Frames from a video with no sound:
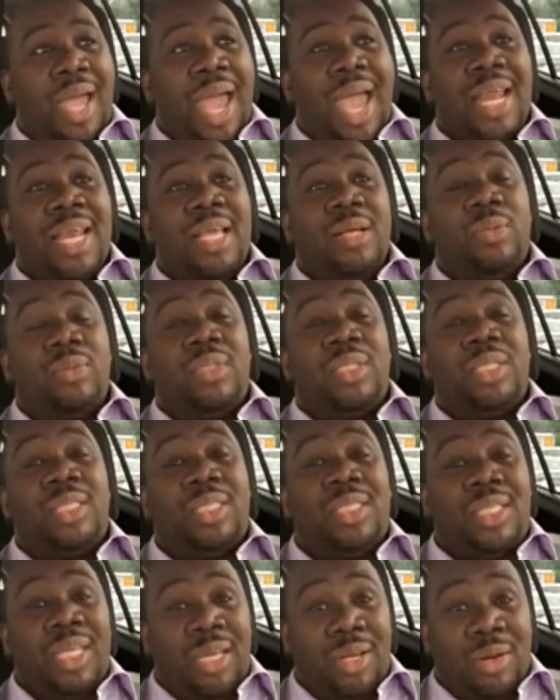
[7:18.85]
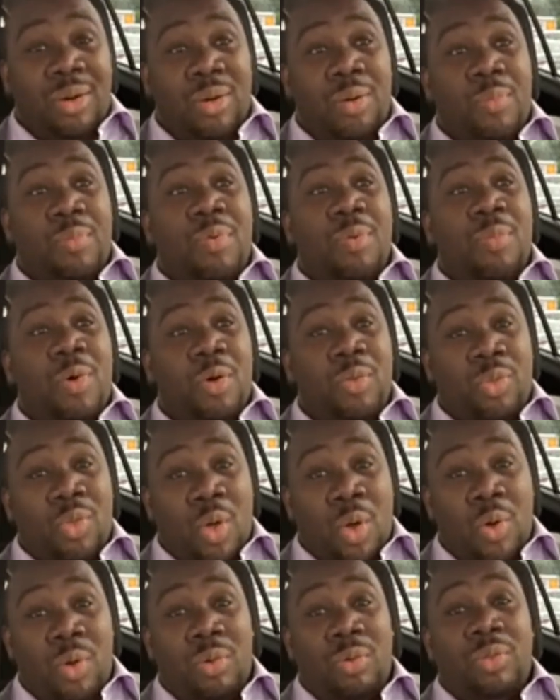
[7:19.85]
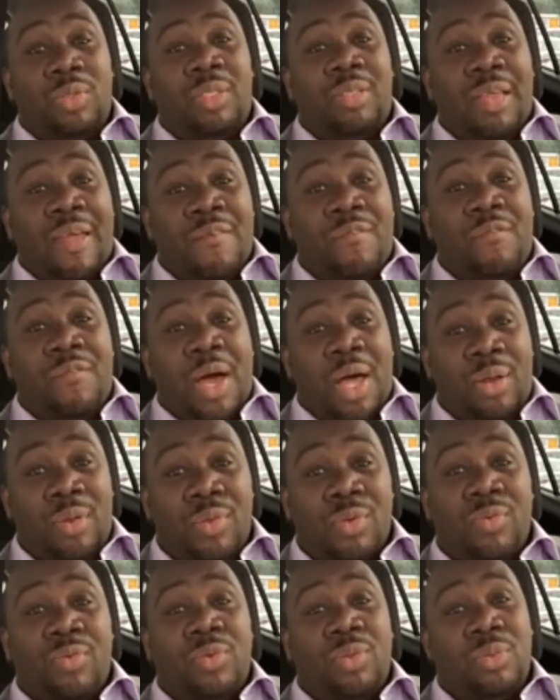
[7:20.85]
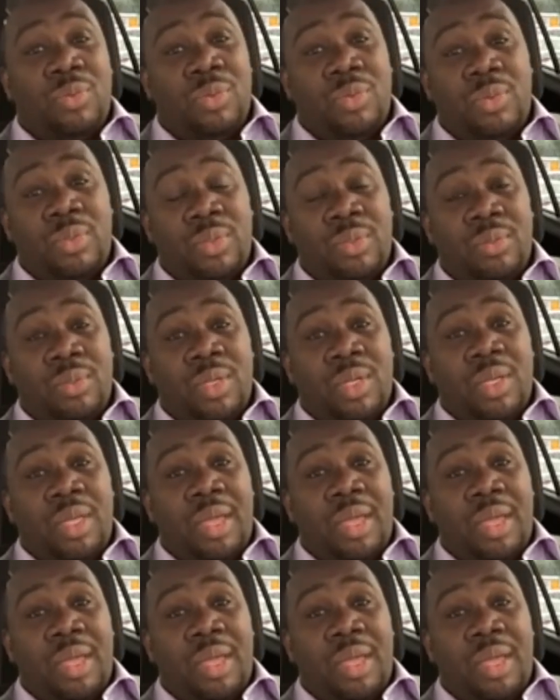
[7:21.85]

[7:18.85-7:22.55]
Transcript: and they will still promote those that follow the rules